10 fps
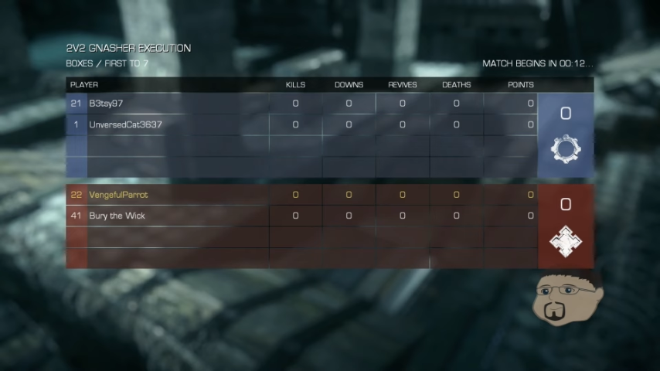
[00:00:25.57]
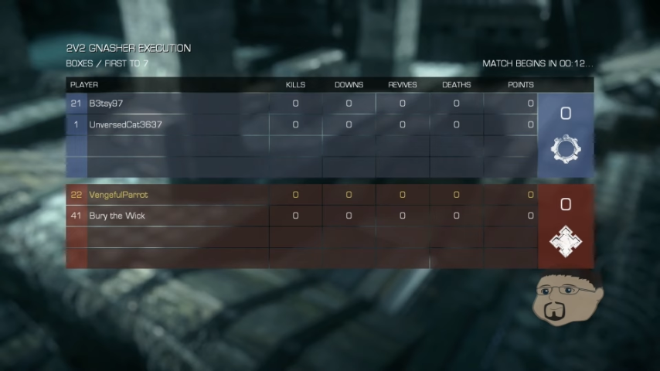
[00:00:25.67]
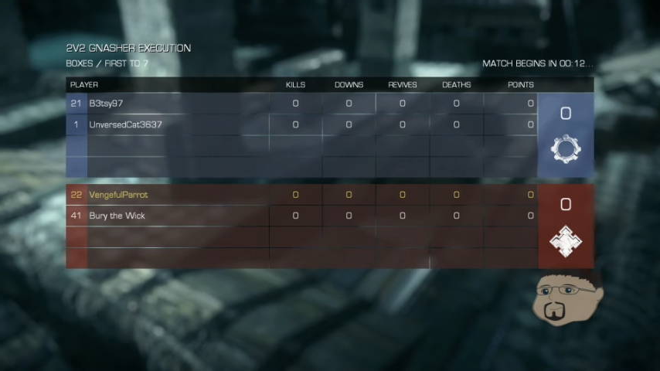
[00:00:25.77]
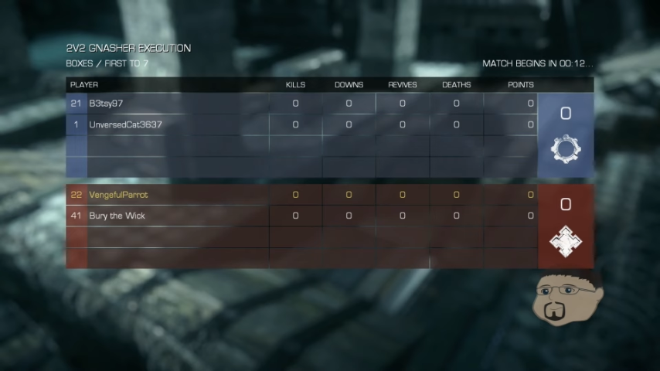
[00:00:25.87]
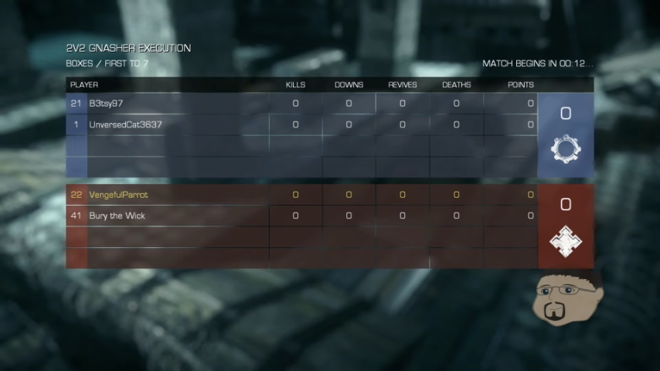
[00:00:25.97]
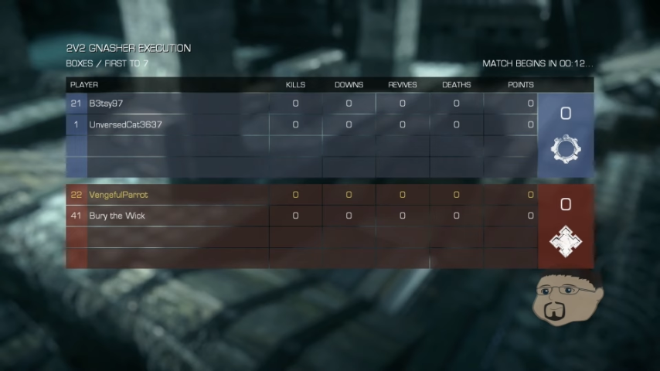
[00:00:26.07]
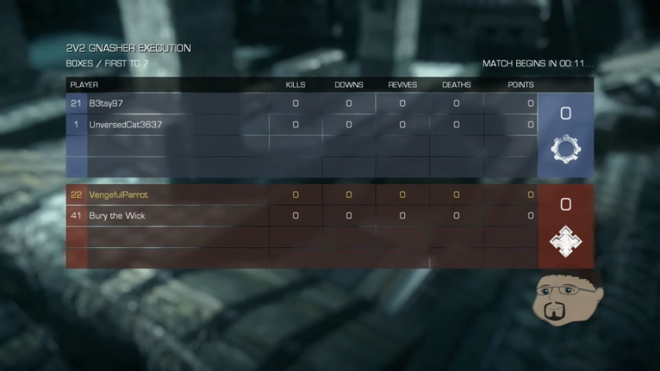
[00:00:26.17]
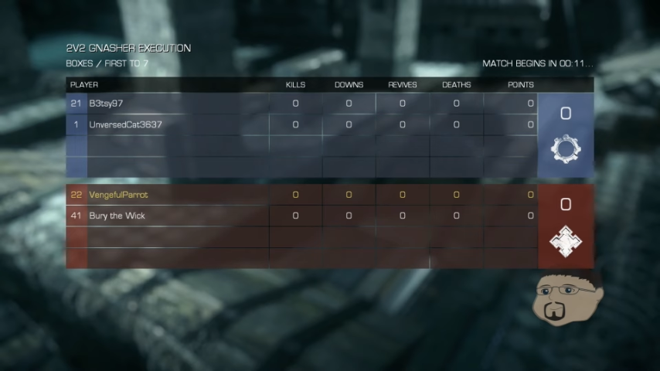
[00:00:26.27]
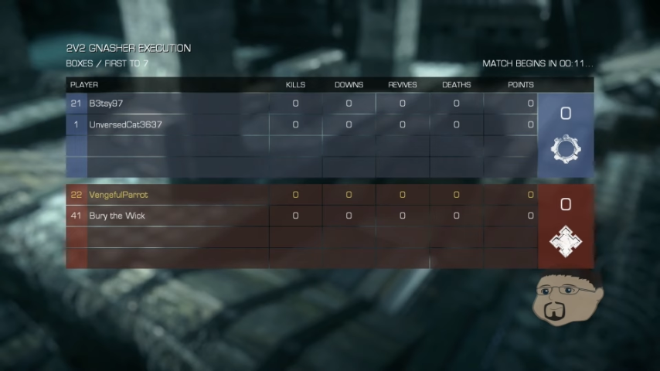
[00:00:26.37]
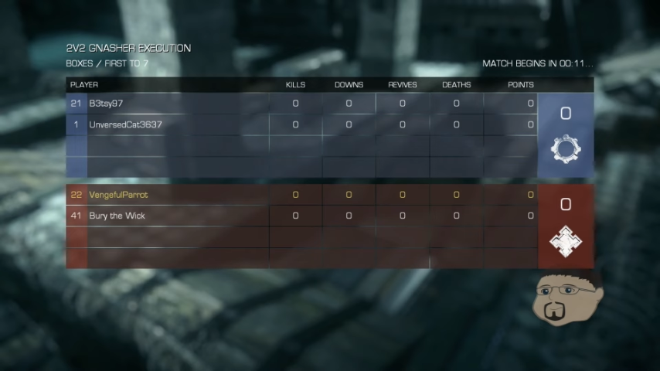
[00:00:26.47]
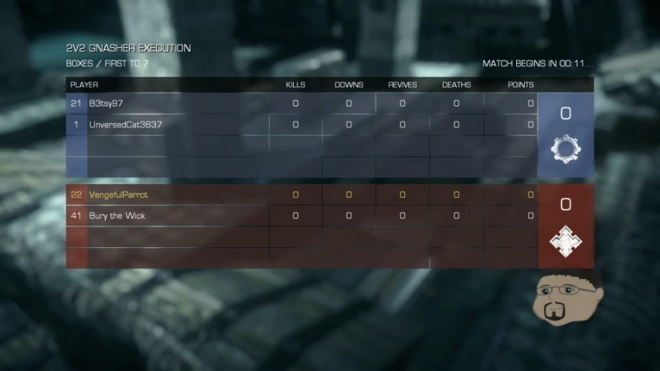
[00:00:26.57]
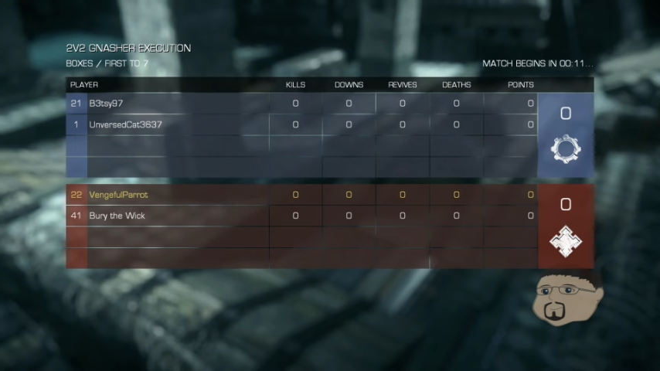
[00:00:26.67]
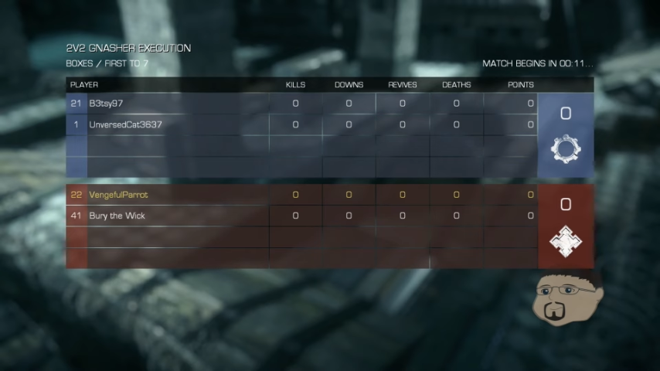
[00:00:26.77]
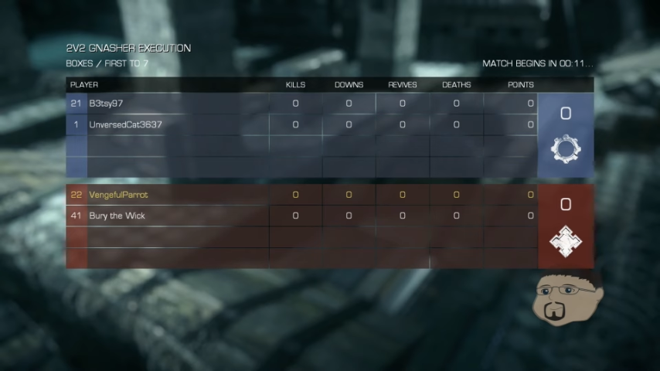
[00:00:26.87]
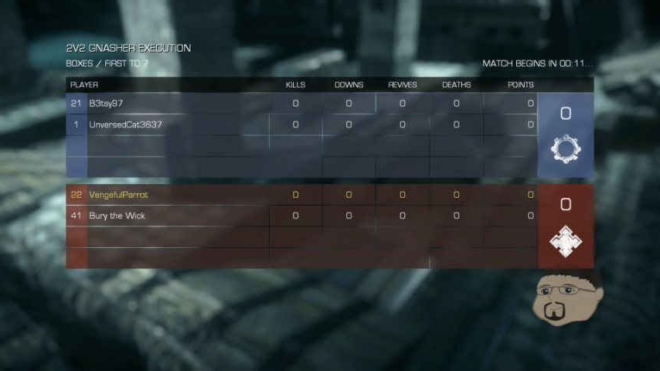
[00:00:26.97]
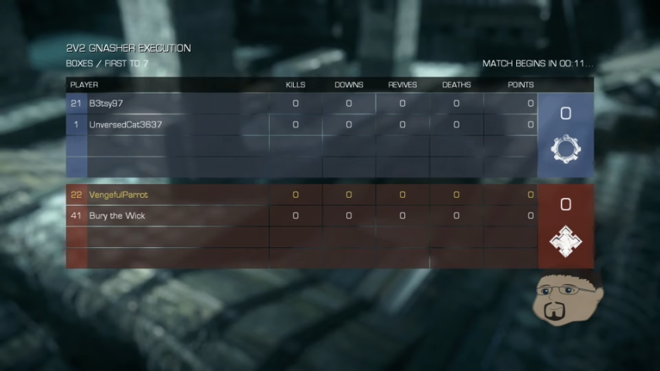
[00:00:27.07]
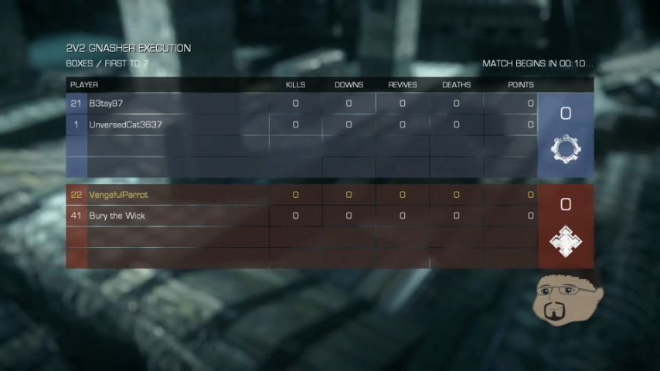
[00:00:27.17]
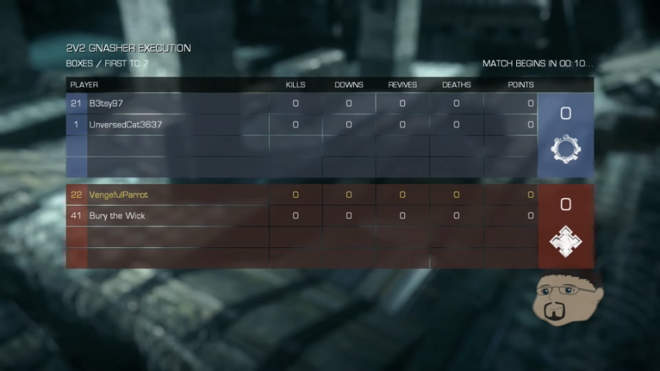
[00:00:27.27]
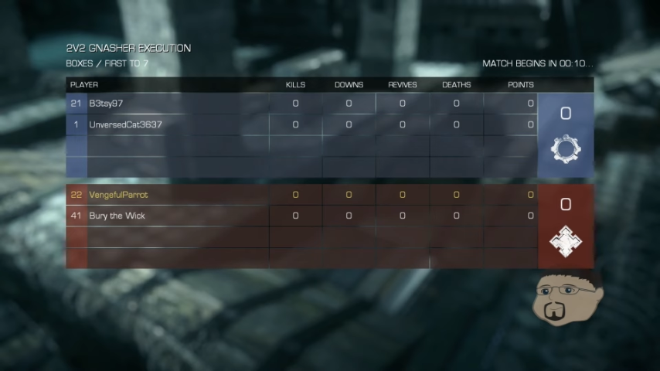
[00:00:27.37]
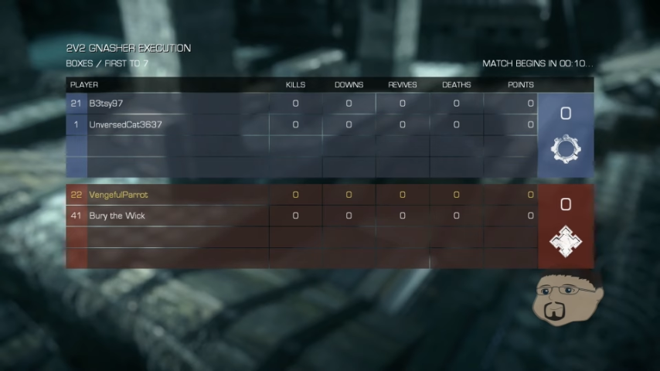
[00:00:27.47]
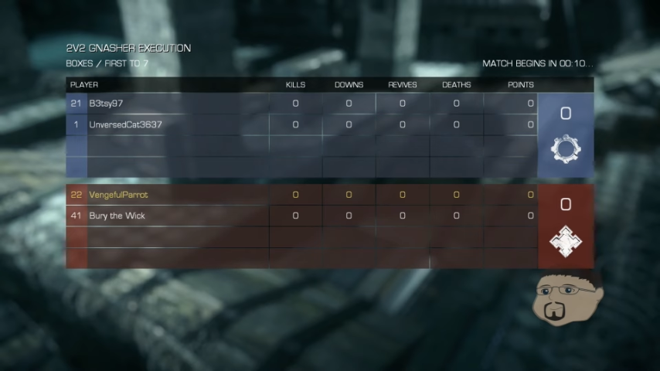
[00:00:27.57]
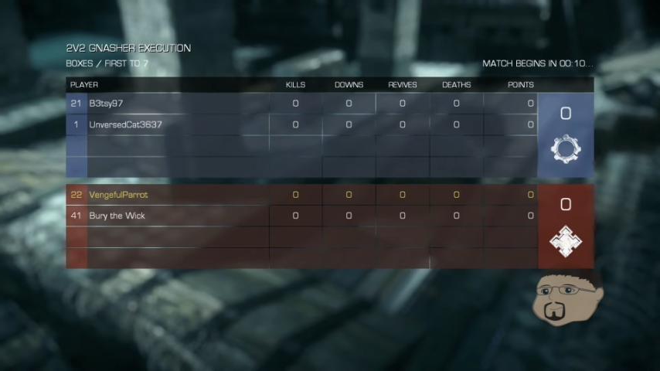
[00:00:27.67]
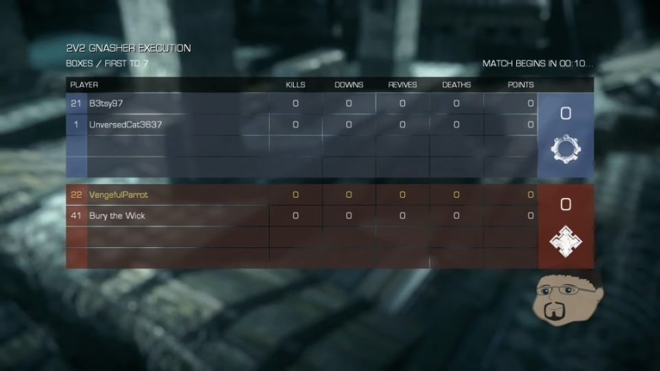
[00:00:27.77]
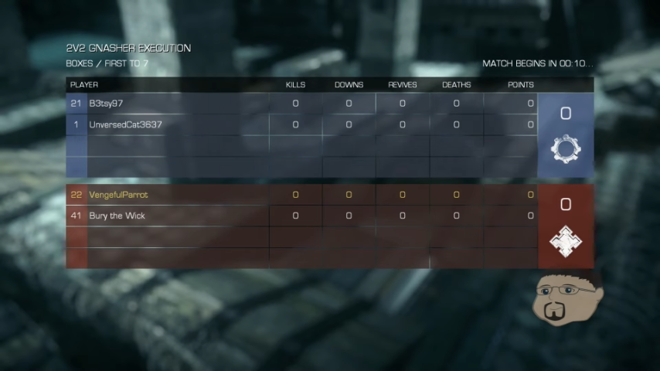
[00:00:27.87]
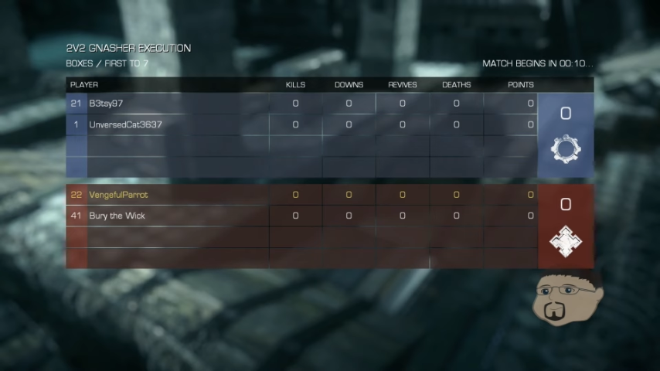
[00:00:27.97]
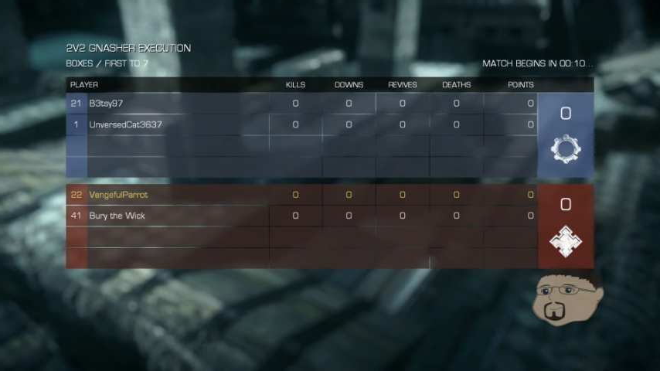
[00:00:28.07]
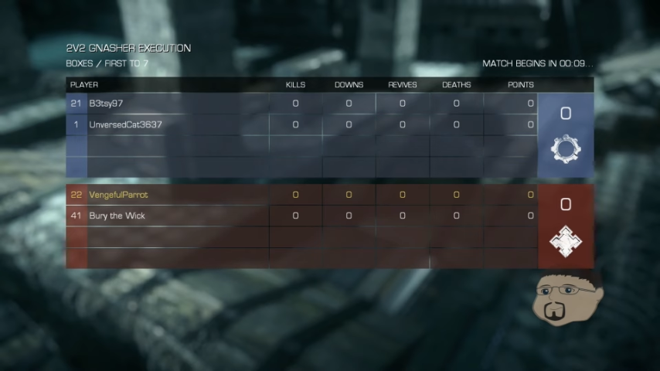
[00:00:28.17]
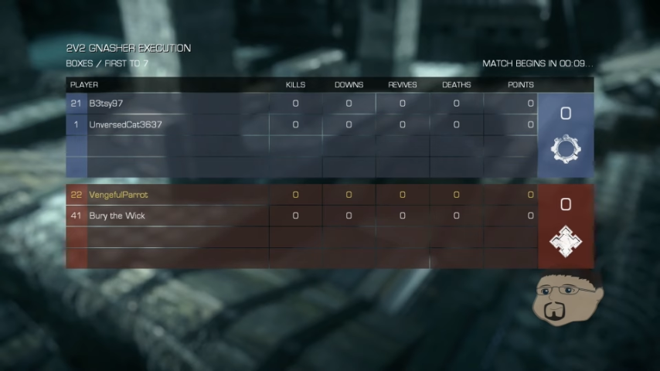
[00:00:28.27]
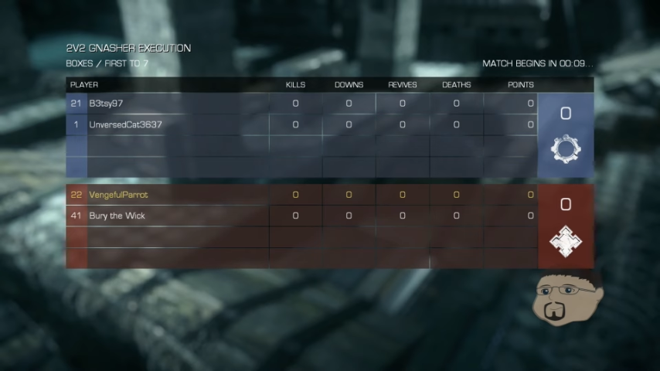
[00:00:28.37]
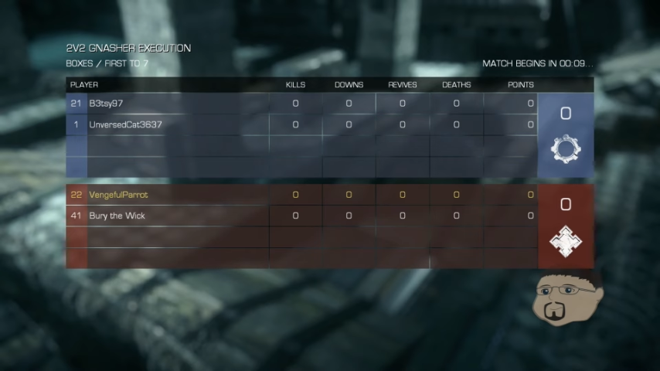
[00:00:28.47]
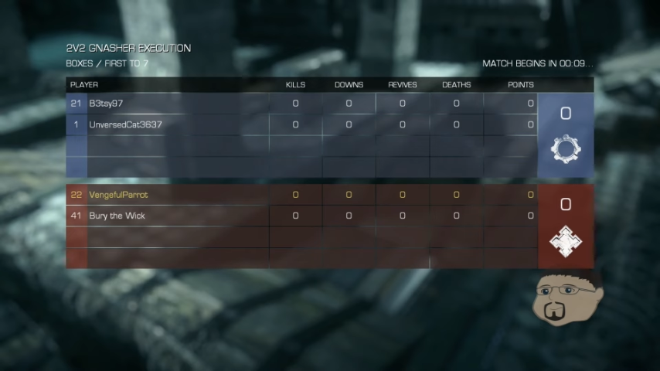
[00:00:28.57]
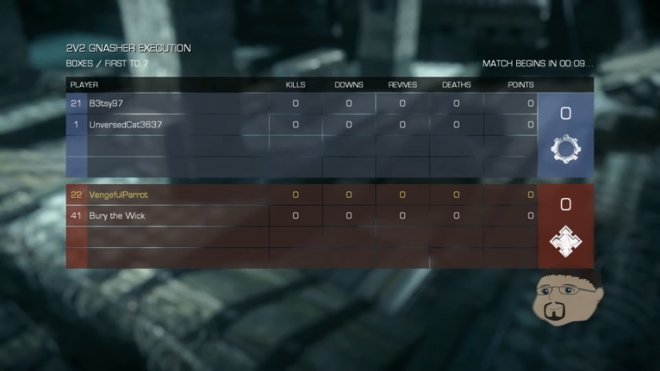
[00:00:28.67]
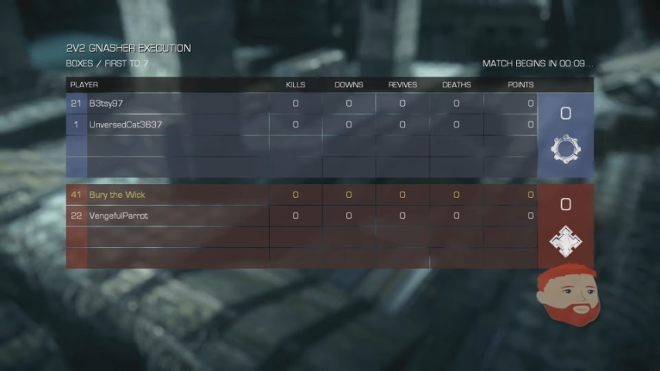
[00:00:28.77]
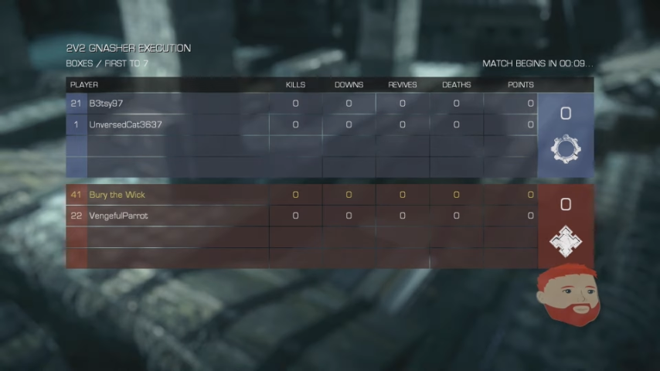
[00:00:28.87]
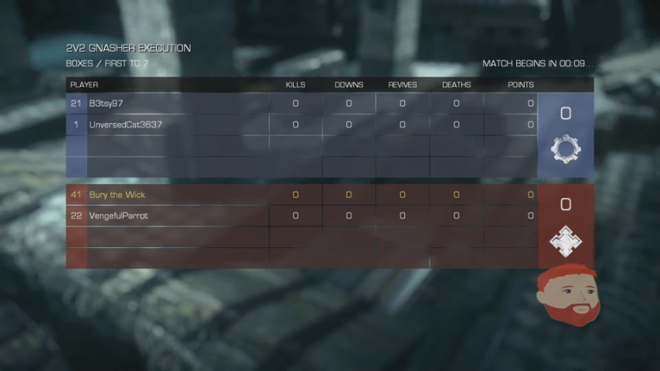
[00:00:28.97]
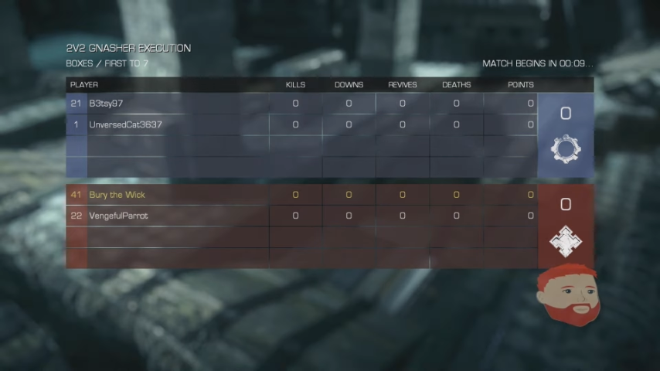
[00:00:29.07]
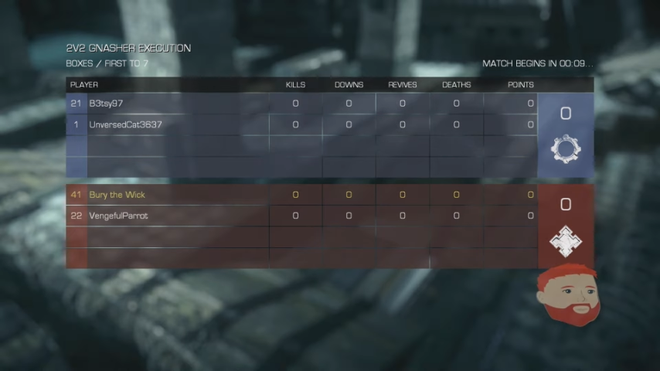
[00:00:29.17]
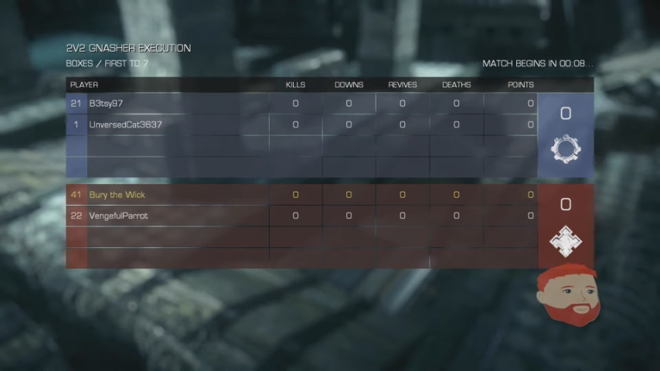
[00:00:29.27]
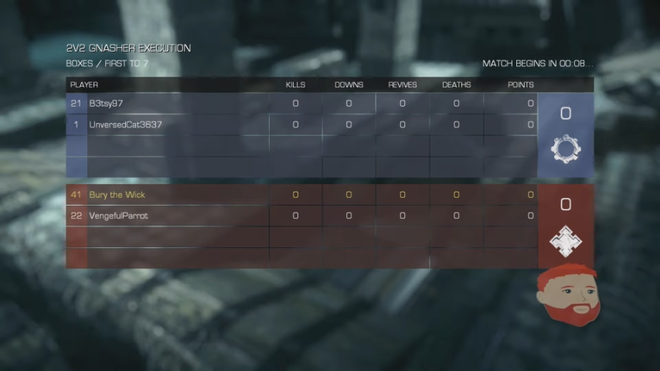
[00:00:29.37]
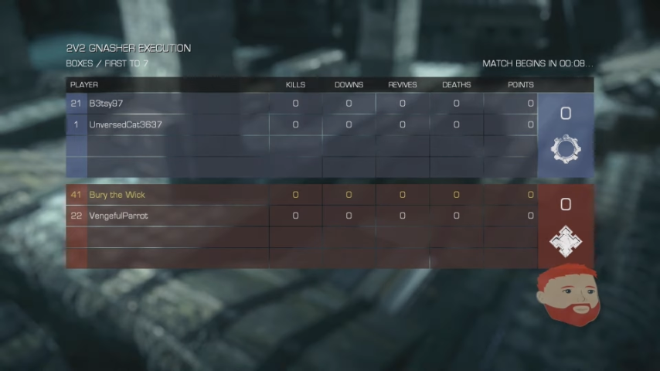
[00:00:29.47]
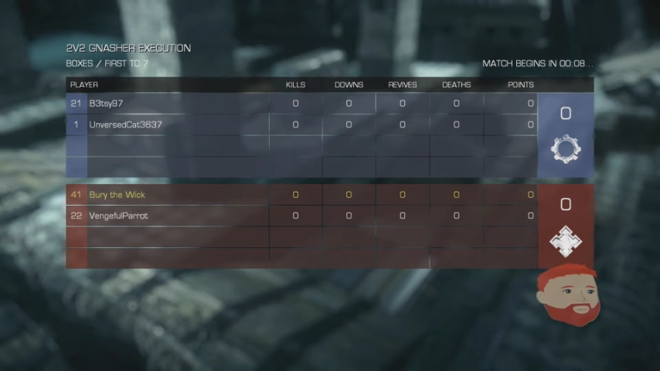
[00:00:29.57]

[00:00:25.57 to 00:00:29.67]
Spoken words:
No face is visible, so there are no lips to read.